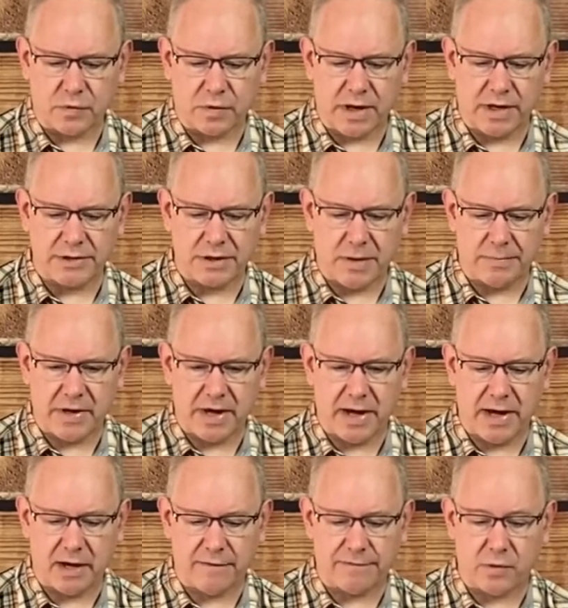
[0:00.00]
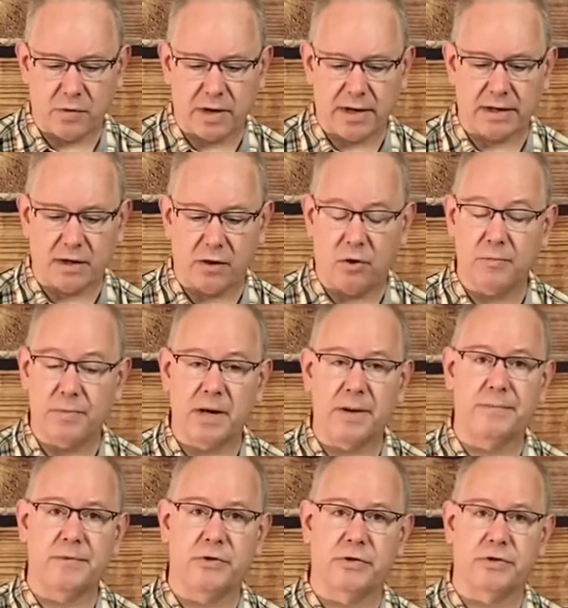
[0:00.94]
going to jump ahead. If you want to open
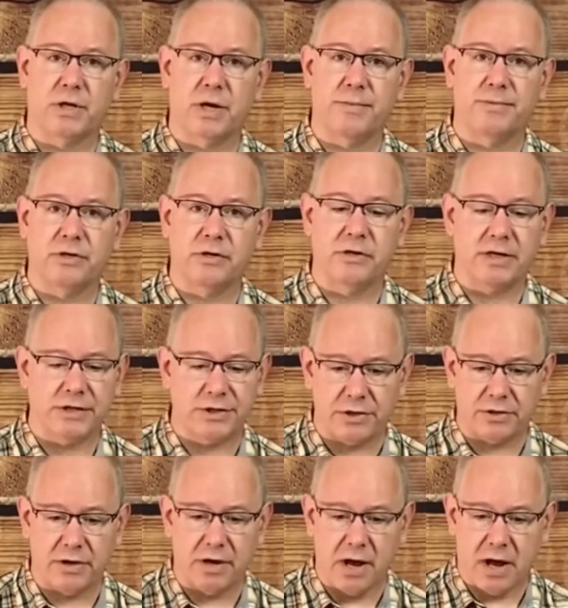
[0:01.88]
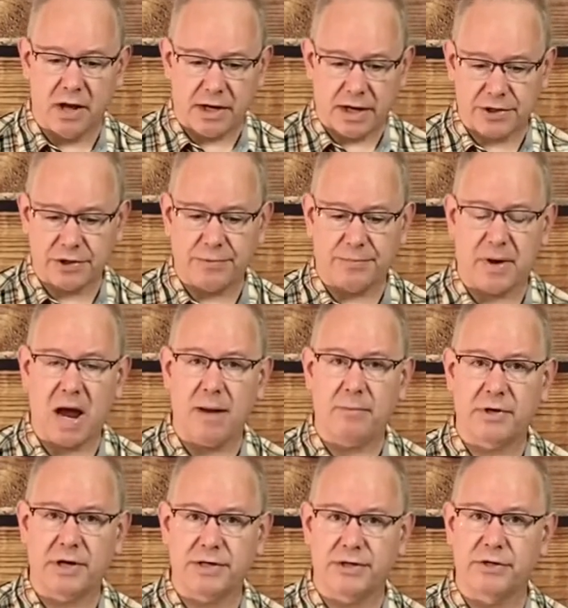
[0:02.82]
up your scripture, get your
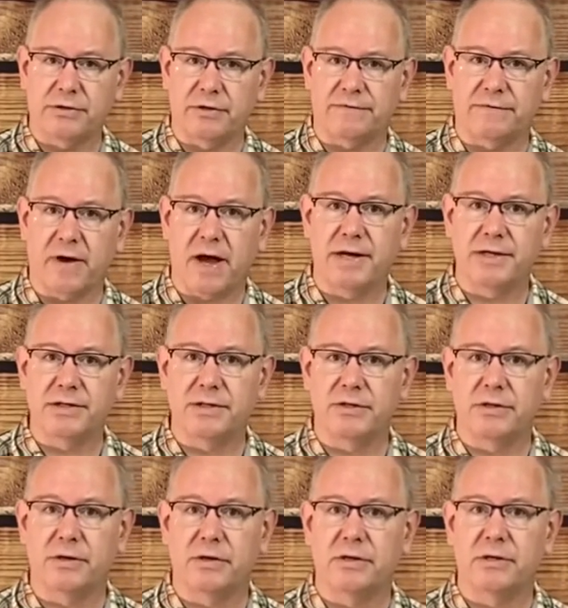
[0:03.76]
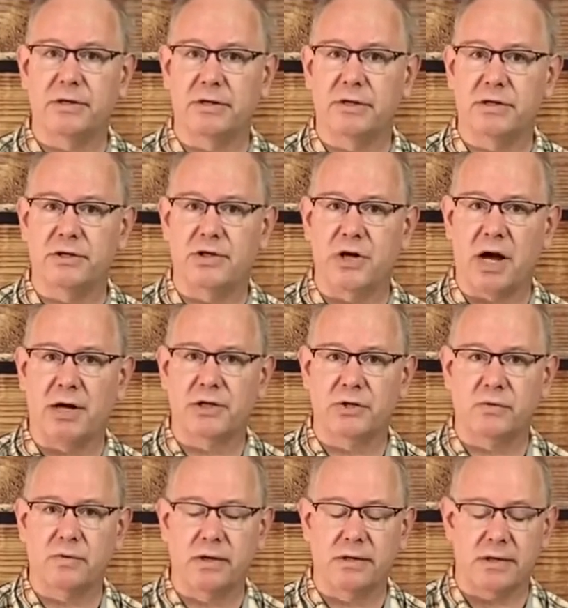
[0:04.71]
Bible, get your device, and turn to
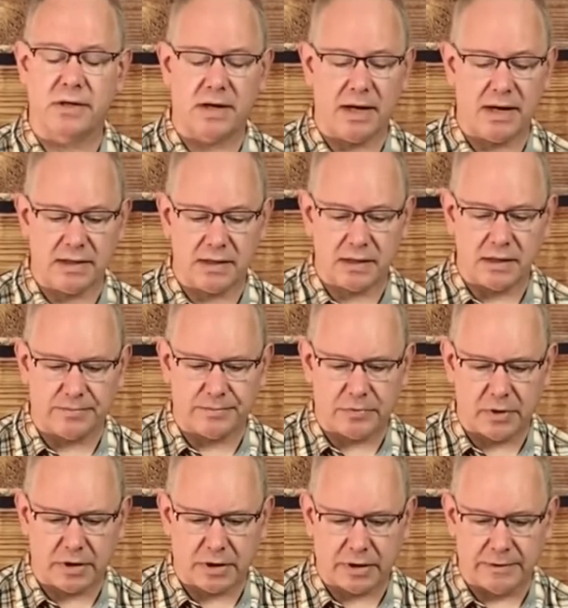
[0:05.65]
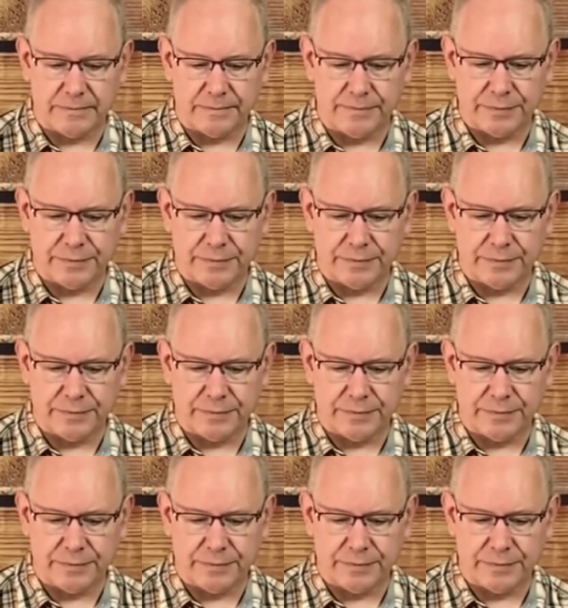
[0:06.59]
Joshua, the end of the book.